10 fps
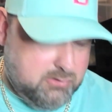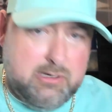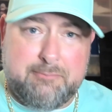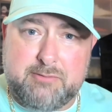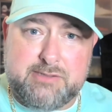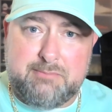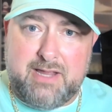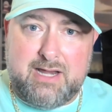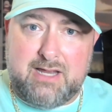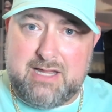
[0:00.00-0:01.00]
You like people to say,
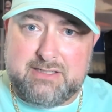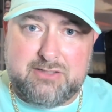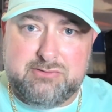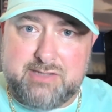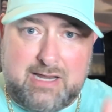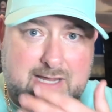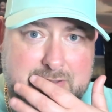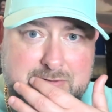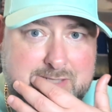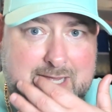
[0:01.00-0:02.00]
man, I like those
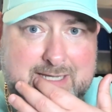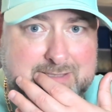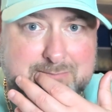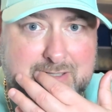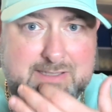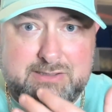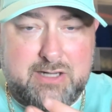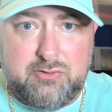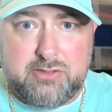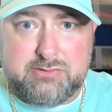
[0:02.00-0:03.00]
90s, man. You
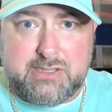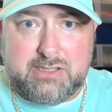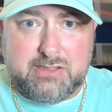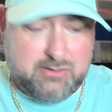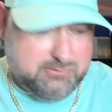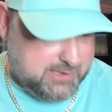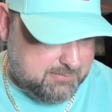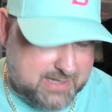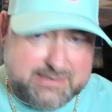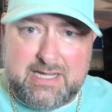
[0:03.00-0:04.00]
know, those Air
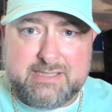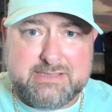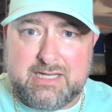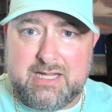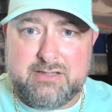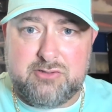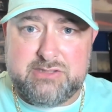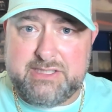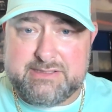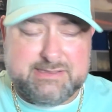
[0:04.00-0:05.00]
Max 90s. I like
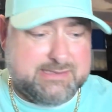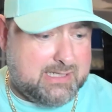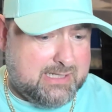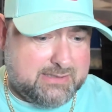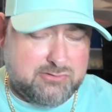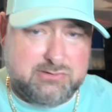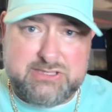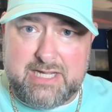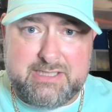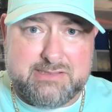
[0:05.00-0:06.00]
those Yeezys. I like those
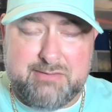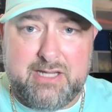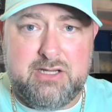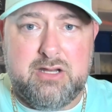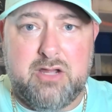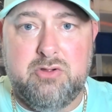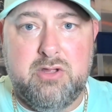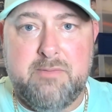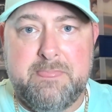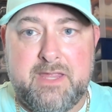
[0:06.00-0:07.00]
J's, man. You know,
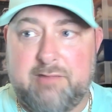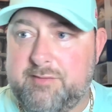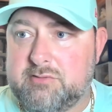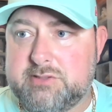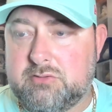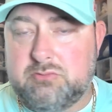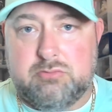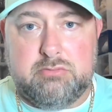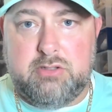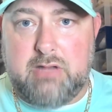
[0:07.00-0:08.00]
it feels cool.
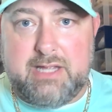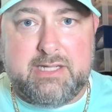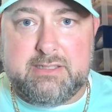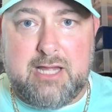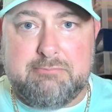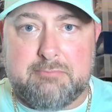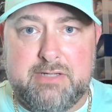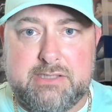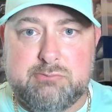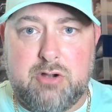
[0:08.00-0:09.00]
You like getting
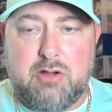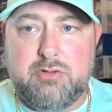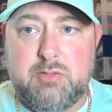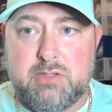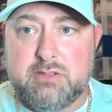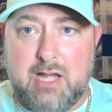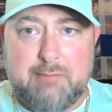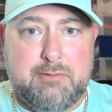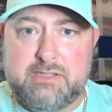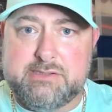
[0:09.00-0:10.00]
compliments. We're all human.
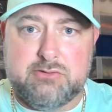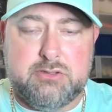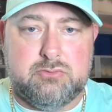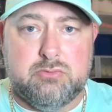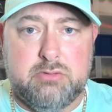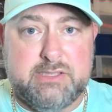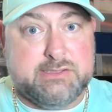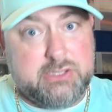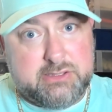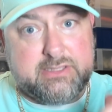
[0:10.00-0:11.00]
Compliments are cool. It's
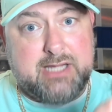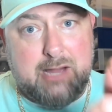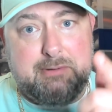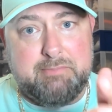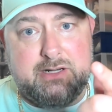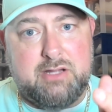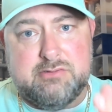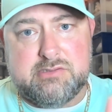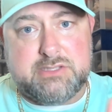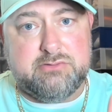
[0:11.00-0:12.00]
good to compliment
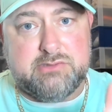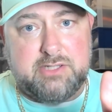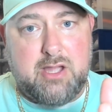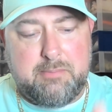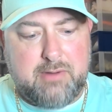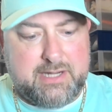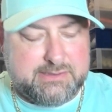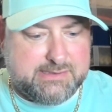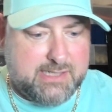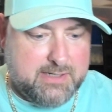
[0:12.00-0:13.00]
others, too. So y'all
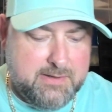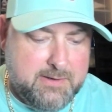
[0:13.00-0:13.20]
practice that.